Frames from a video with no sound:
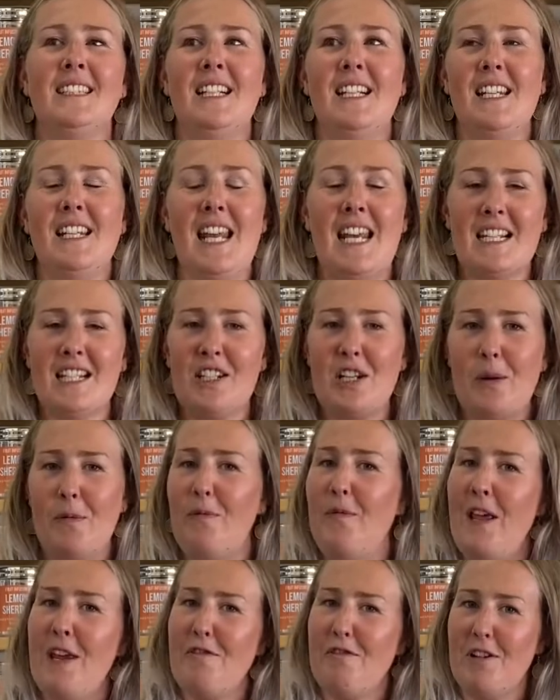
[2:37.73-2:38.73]
Next up,
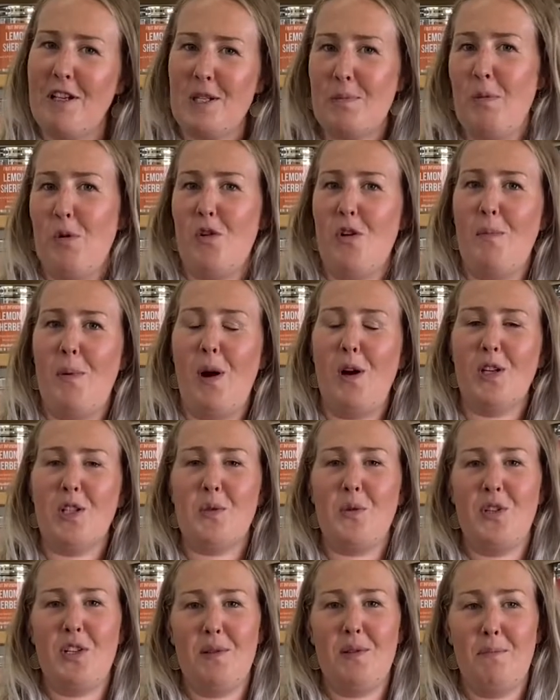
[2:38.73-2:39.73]
Flavor Explorer box,
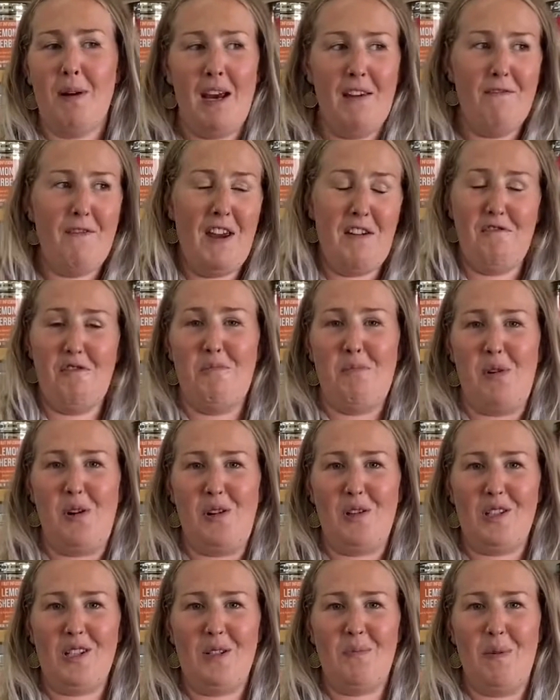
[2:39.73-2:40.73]
which is my favorite
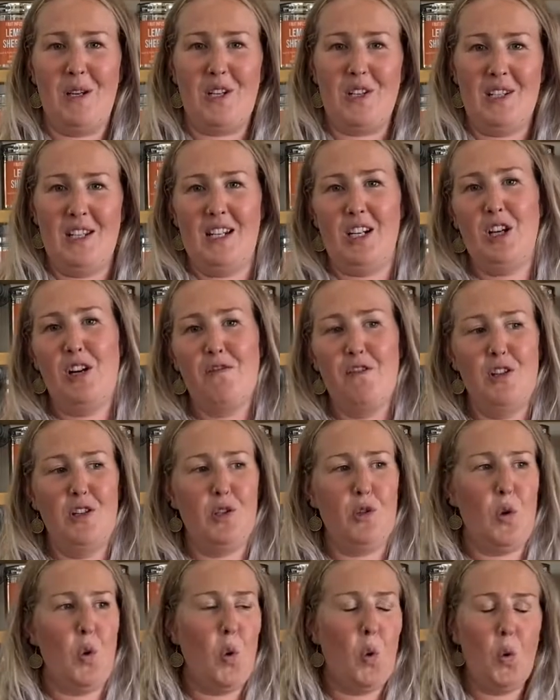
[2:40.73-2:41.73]
box because it covers
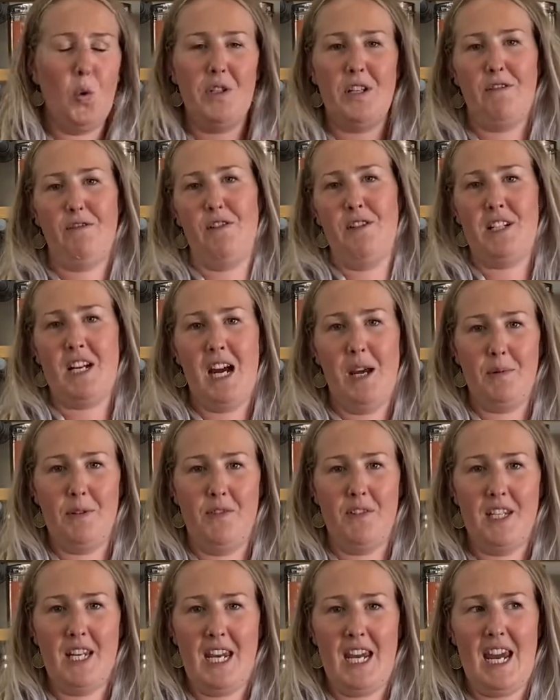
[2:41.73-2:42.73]
all different types of
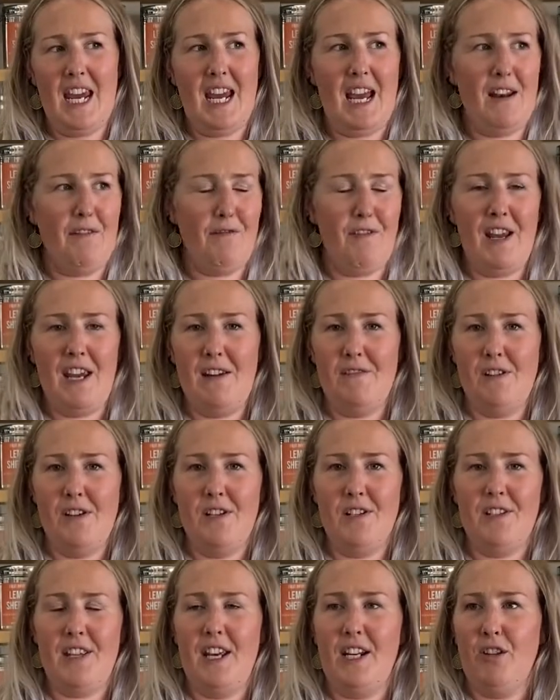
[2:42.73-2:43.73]
tea and
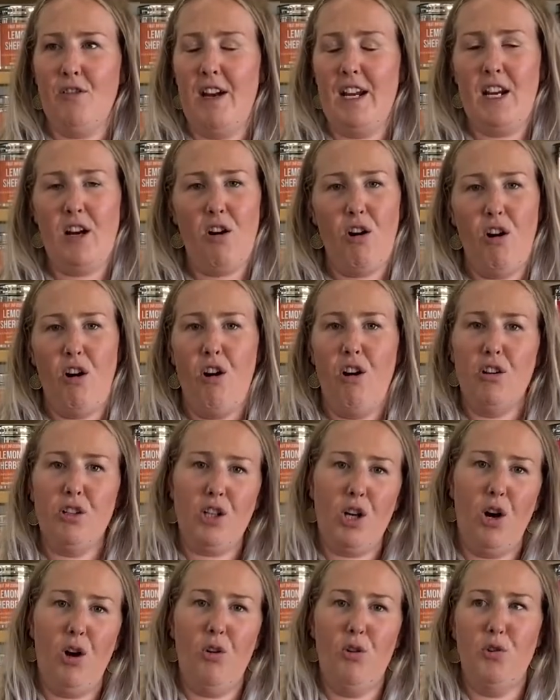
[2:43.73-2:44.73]
flavors. They're great hot,
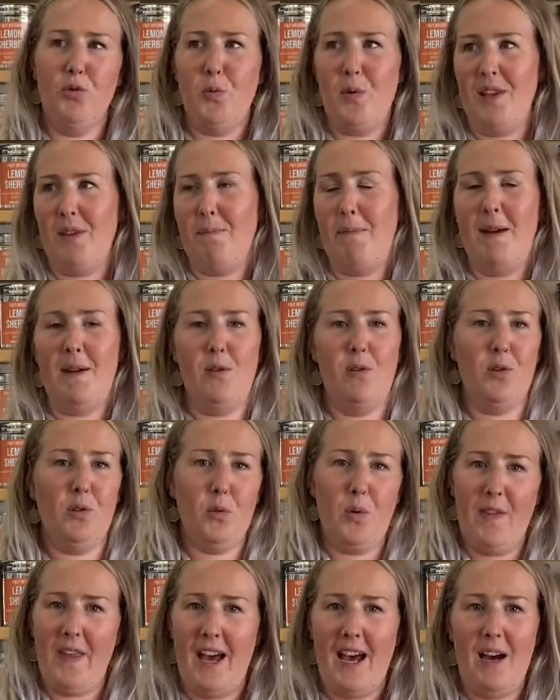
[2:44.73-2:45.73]
cold, with milk,
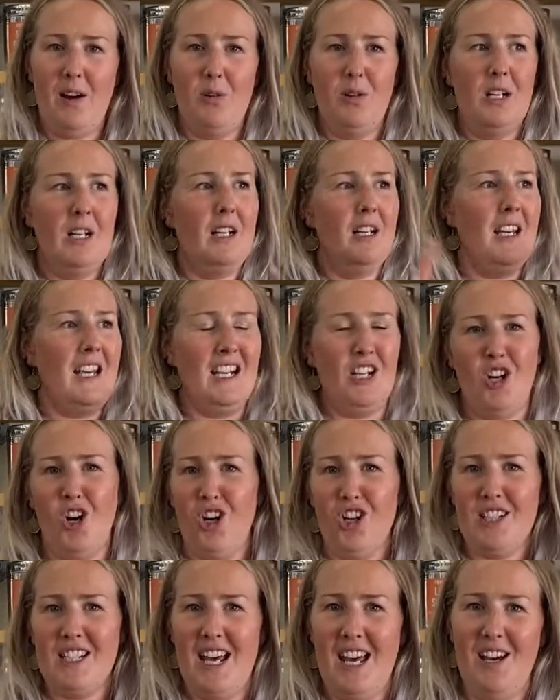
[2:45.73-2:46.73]
without, in
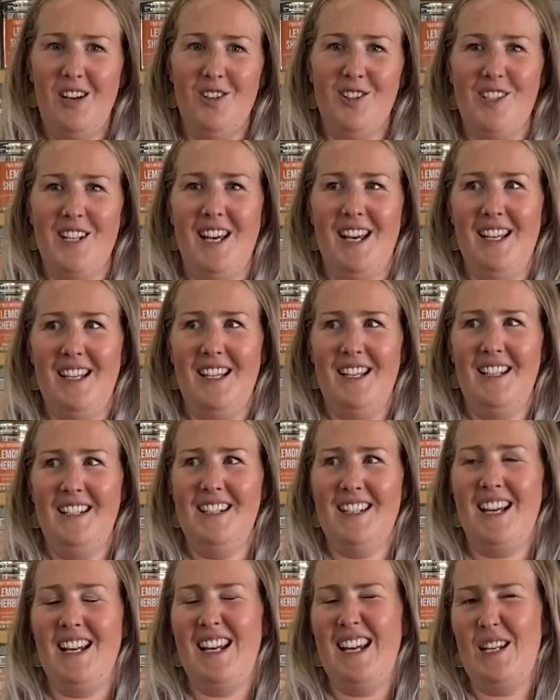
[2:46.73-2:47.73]
cocktails, and
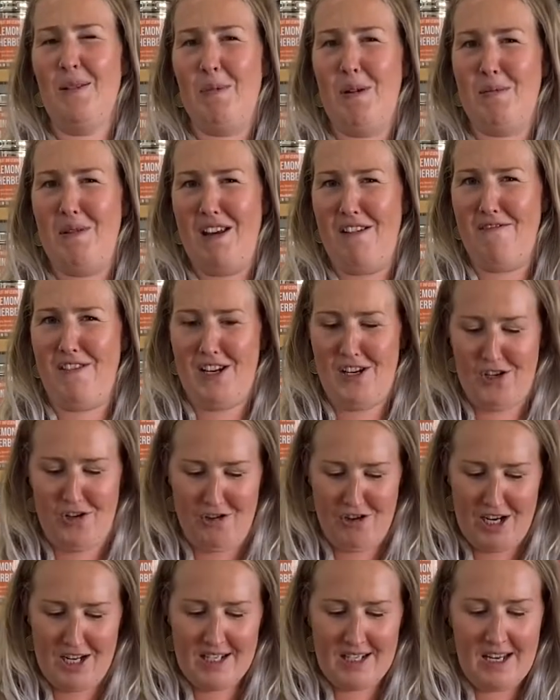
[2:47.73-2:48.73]
I like to be a bit
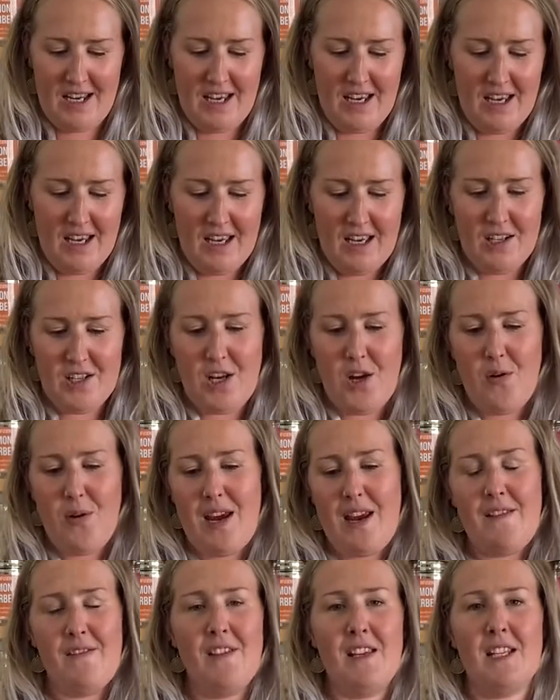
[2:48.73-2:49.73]
adventurous. So
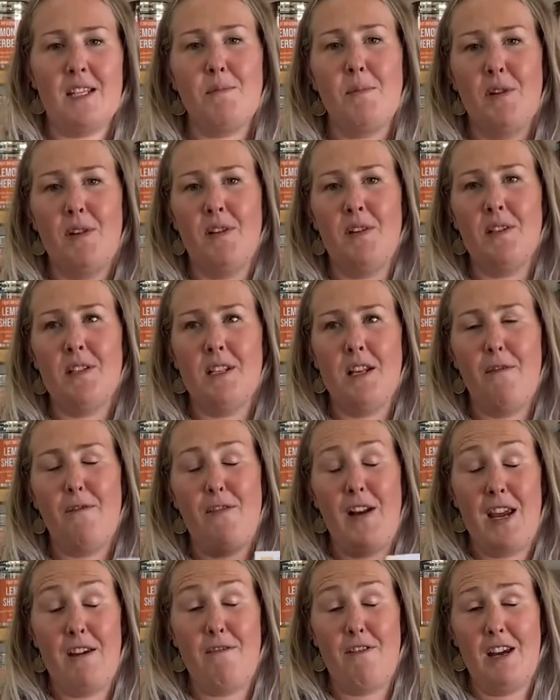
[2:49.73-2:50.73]
in this month's
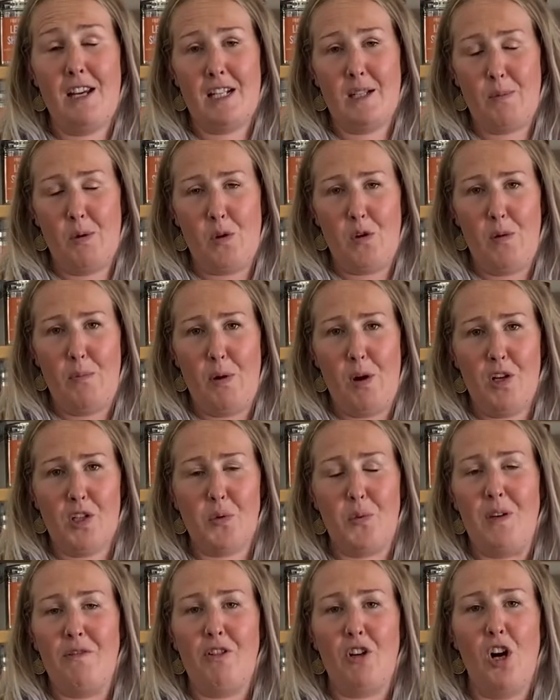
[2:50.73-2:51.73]
Flavor Explorer box,
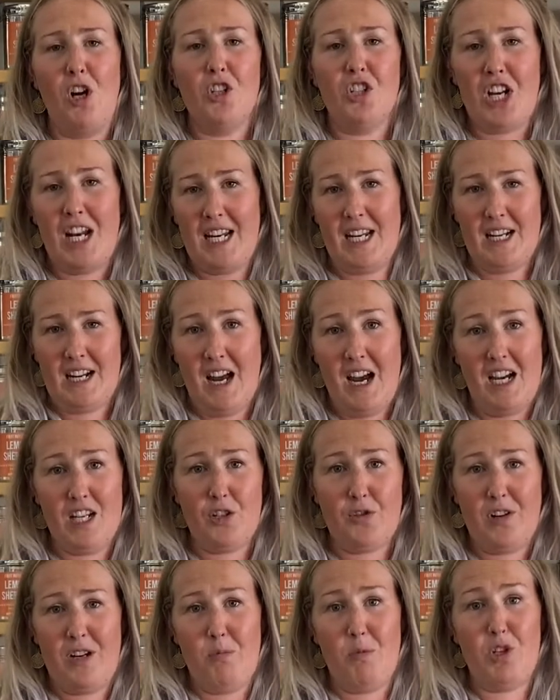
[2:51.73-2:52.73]
we've got jelly and ice
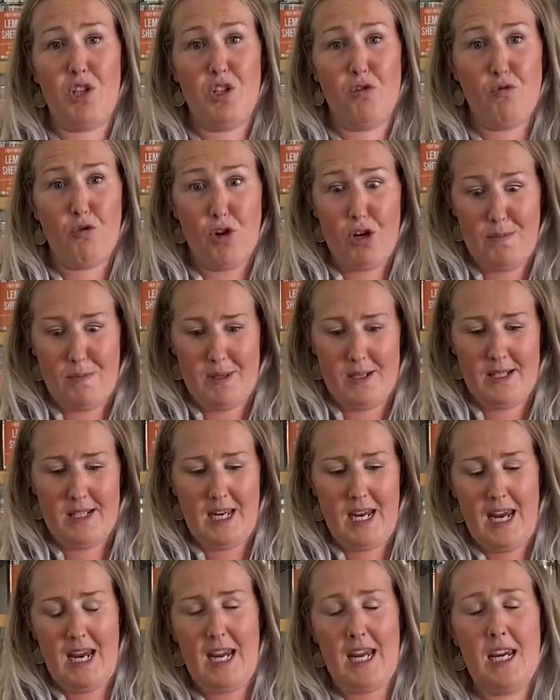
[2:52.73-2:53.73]
cream, which is a rooibos
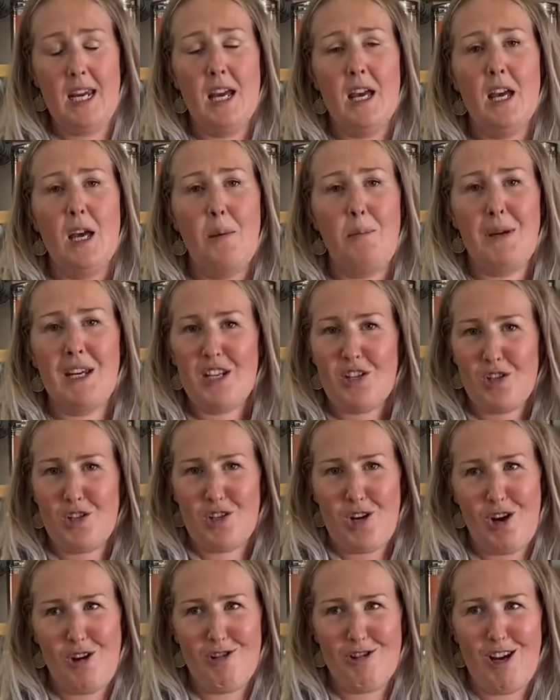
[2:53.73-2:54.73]
tea, peach
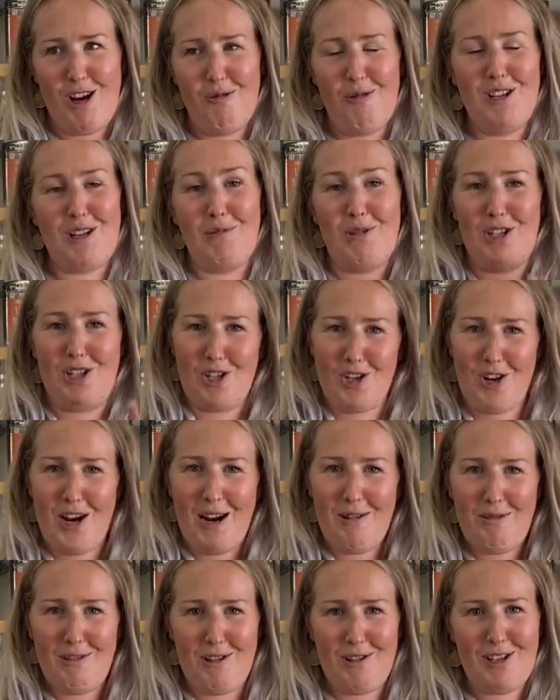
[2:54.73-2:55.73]
soda, which I'm gonna
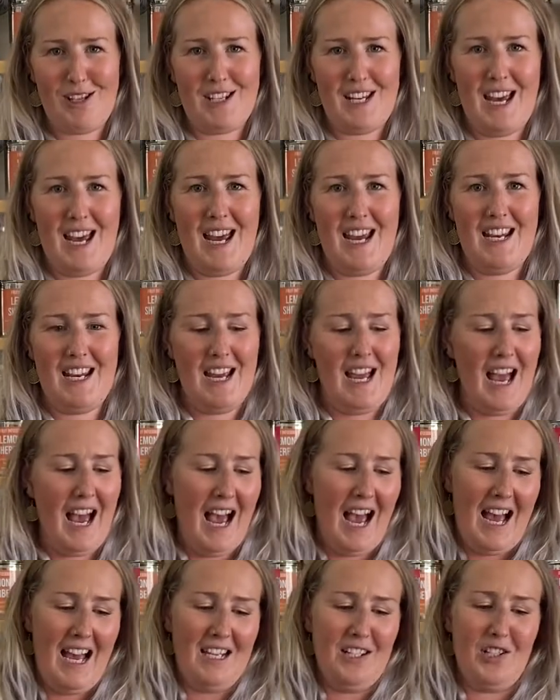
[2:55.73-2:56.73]
try with you today,
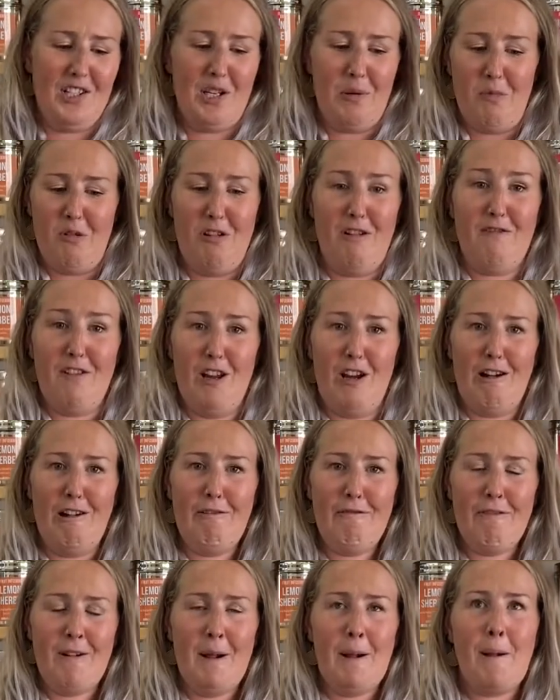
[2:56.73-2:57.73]
and Summer of
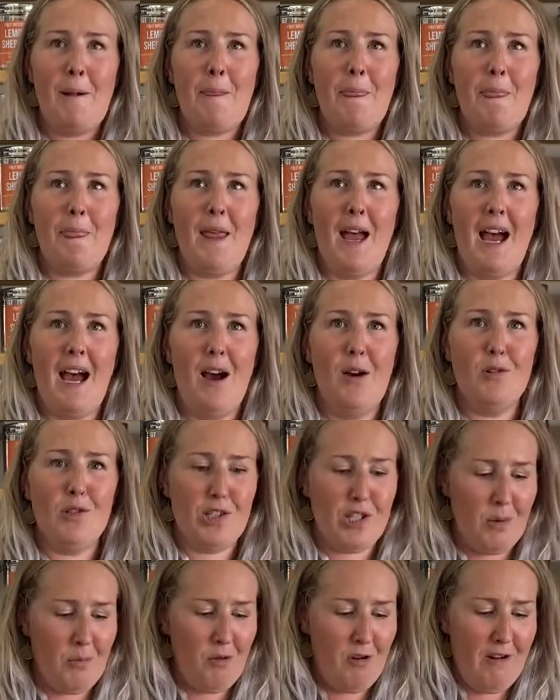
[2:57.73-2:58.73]
Love. Now,
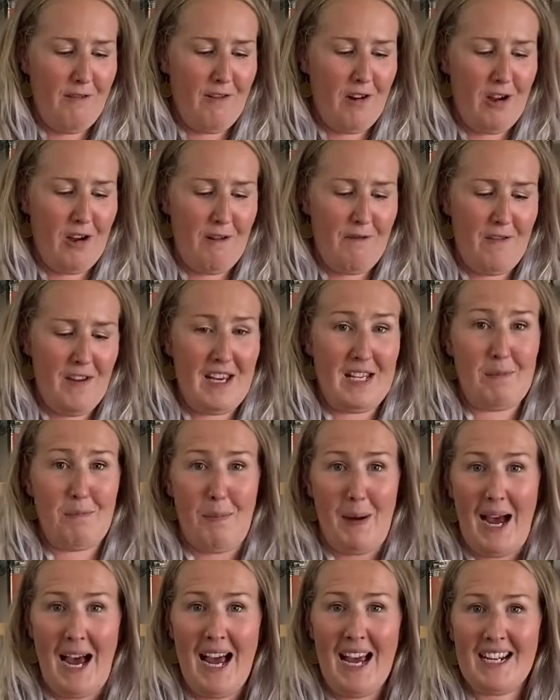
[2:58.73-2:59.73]
Summer of Love is
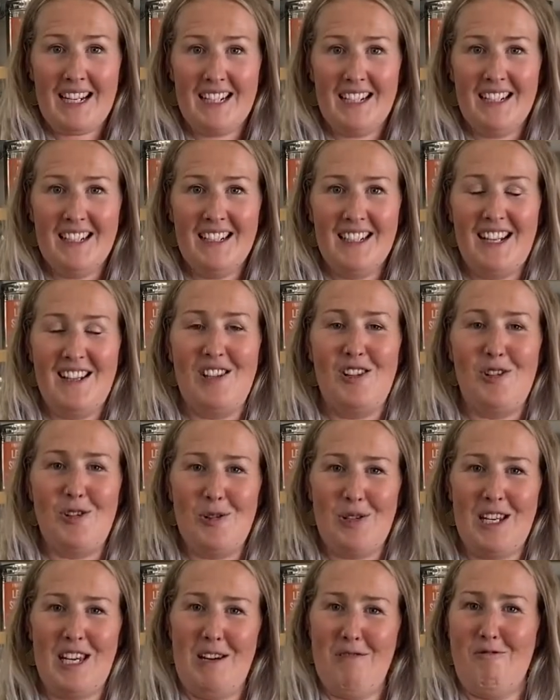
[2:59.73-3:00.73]
back in the new
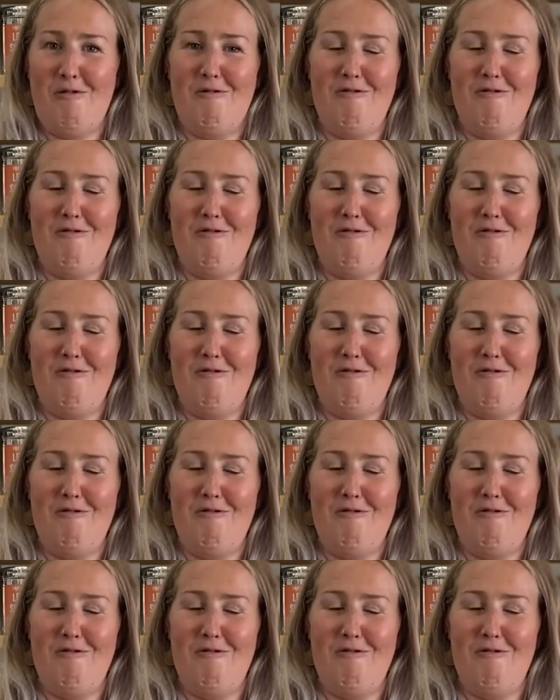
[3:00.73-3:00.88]
tea wall